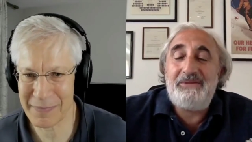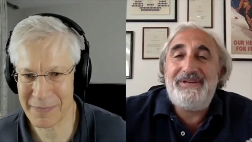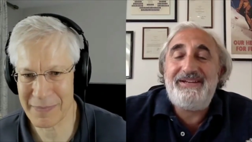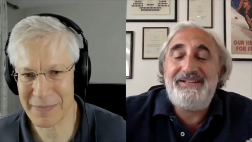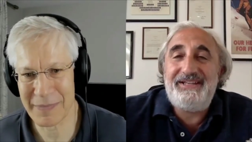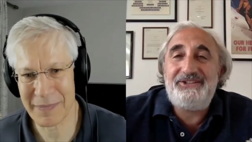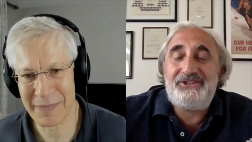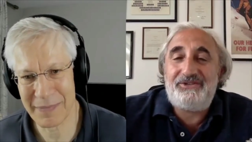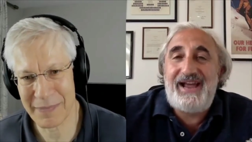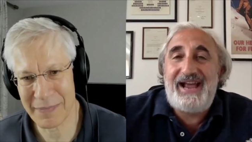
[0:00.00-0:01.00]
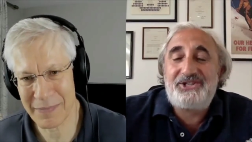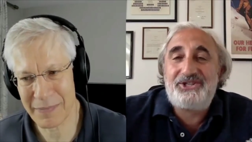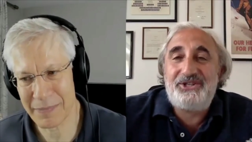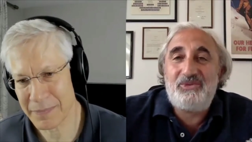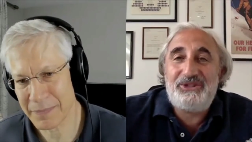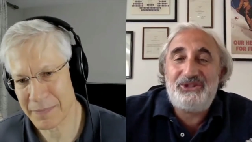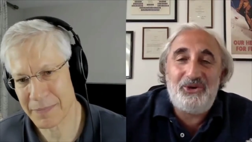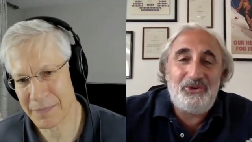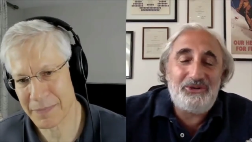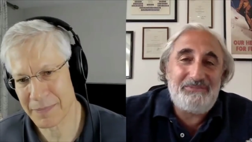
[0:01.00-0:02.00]
Speaker 1: committed interaction with the
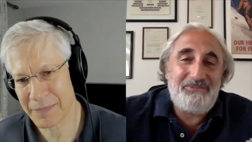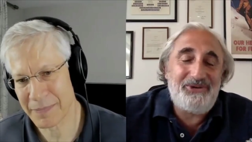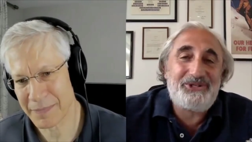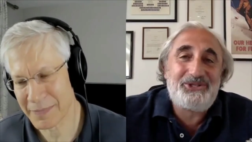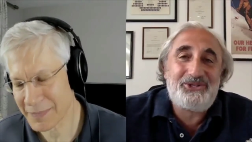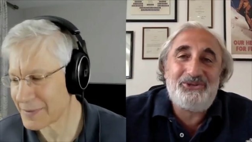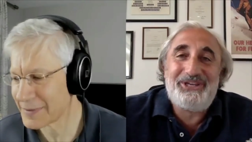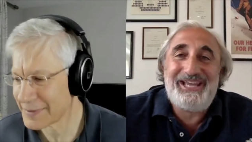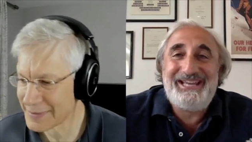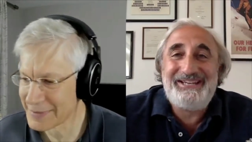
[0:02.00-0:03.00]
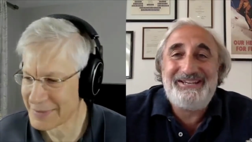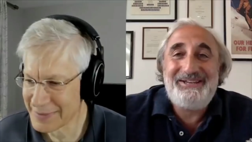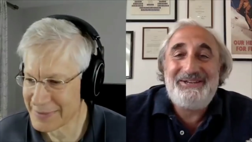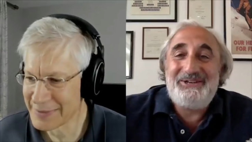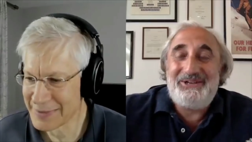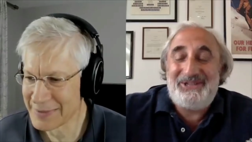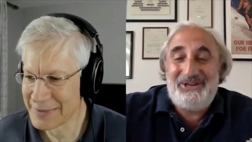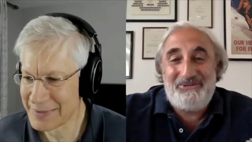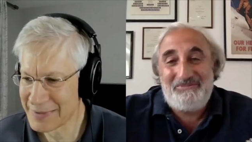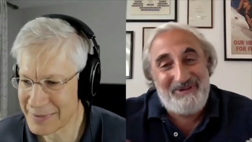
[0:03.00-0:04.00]
holy books to again
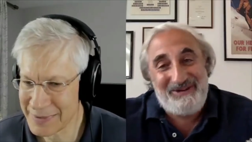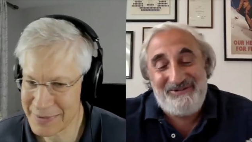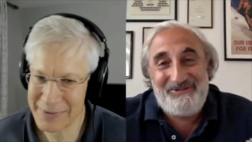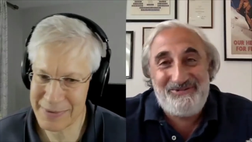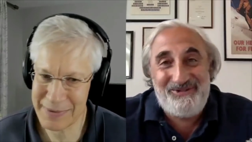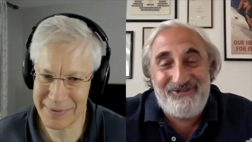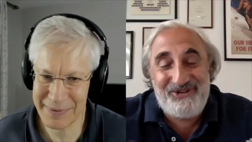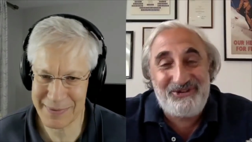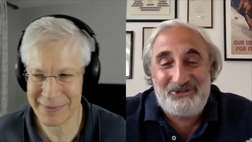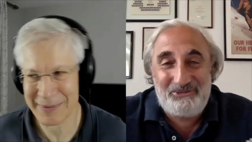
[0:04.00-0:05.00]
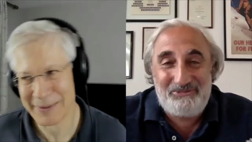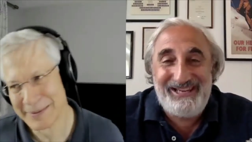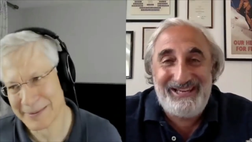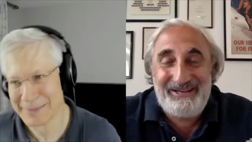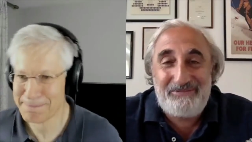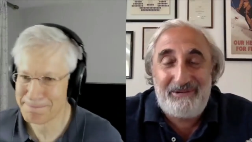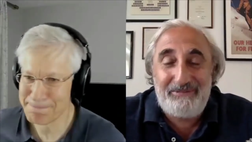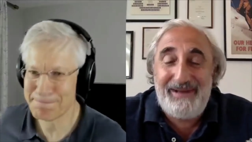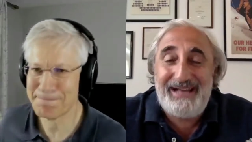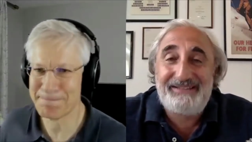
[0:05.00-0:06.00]
you know be revert to being
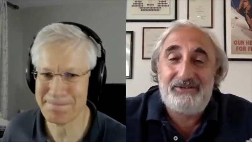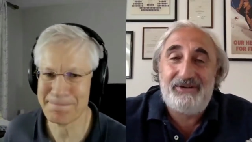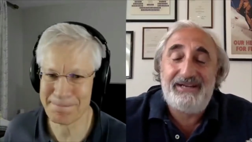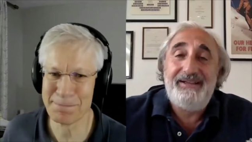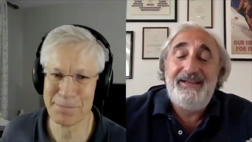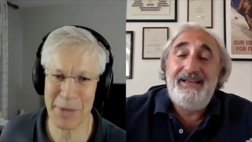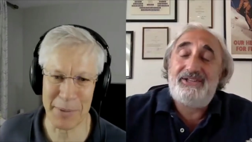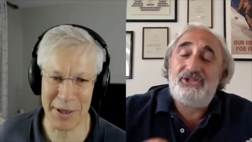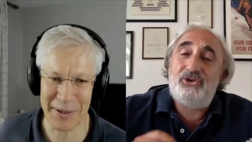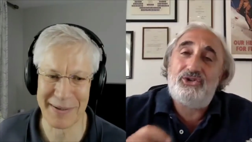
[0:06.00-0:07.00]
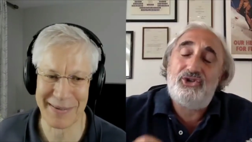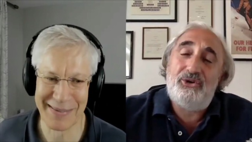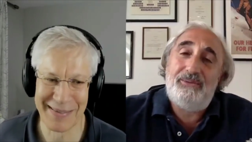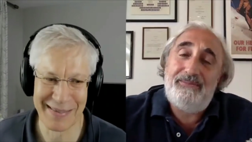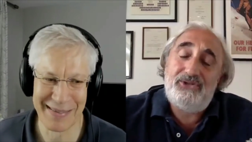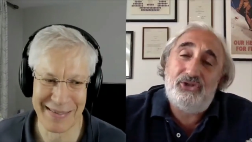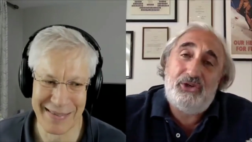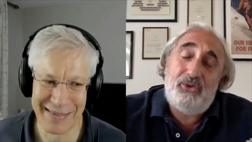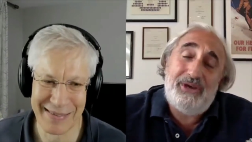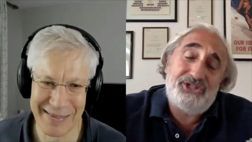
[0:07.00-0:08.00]
problematic right maybe so so so
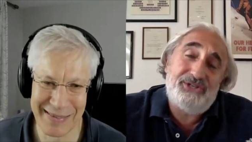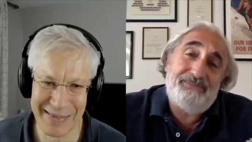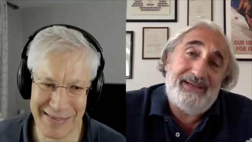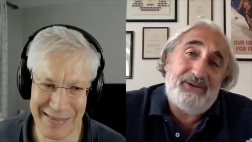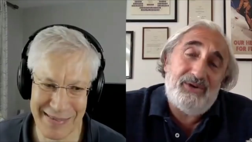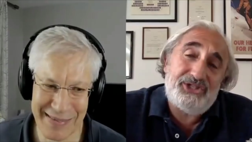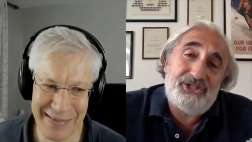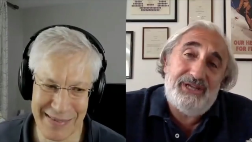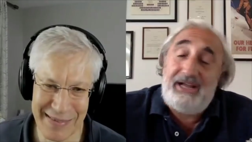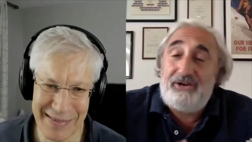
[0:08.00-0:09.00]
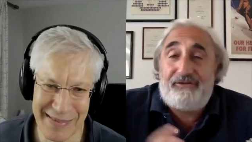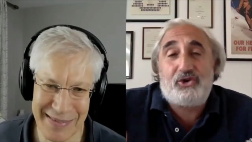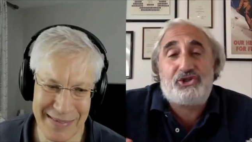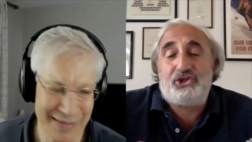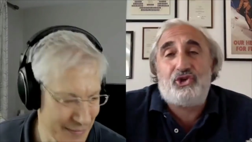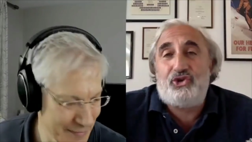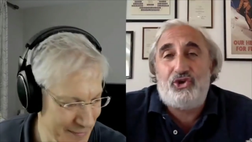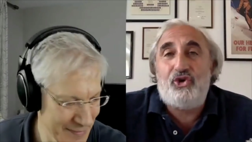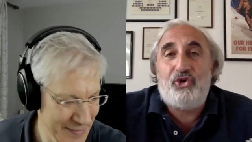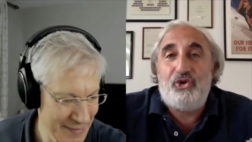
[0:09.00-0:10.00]
the question my question and, and of course you don't
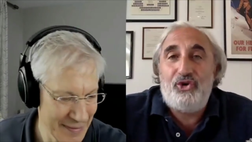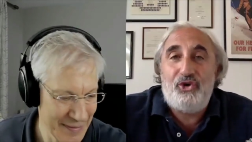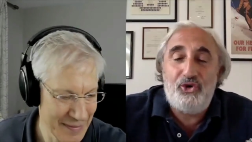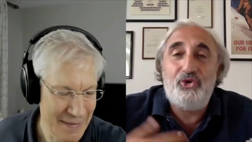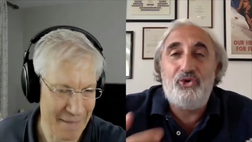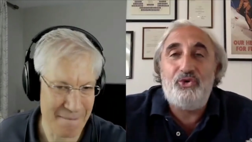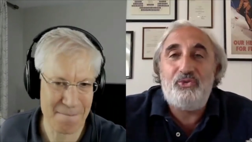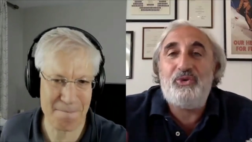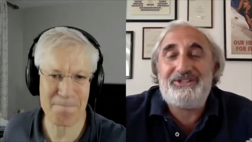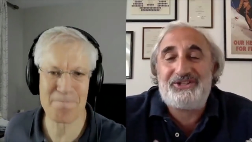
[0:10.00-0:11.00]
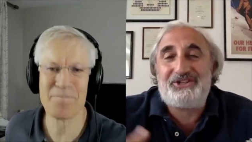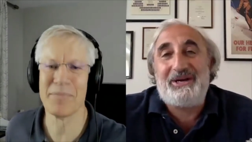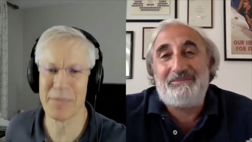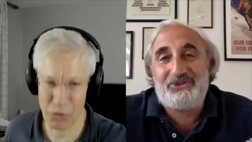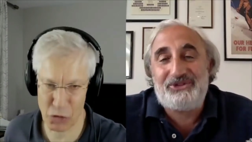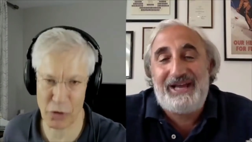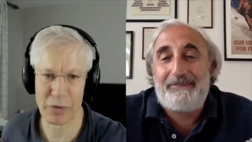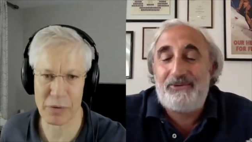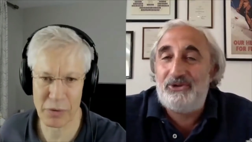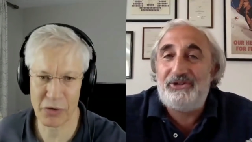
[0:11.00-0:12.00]
know who will succumb to that sure,
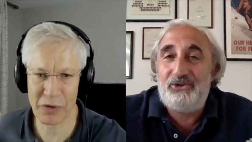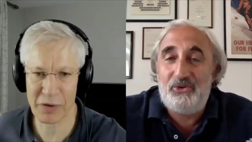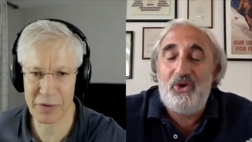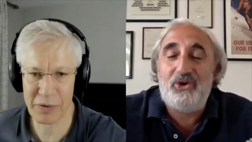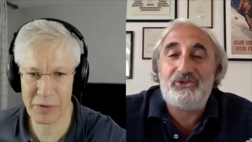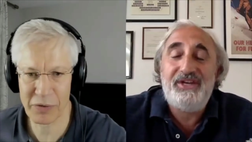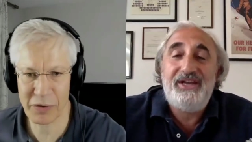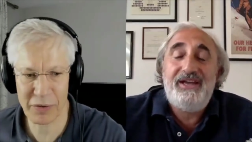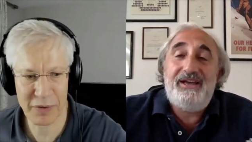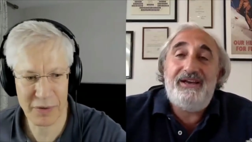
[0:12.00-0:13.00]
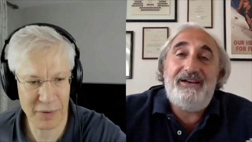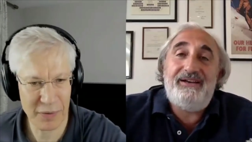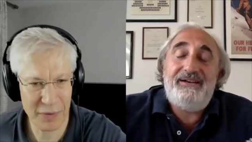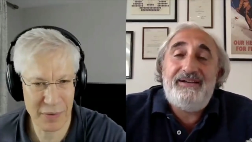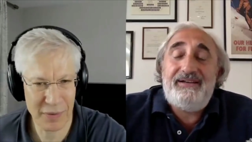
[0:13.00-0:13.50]
pull and sure, who won't sure uh,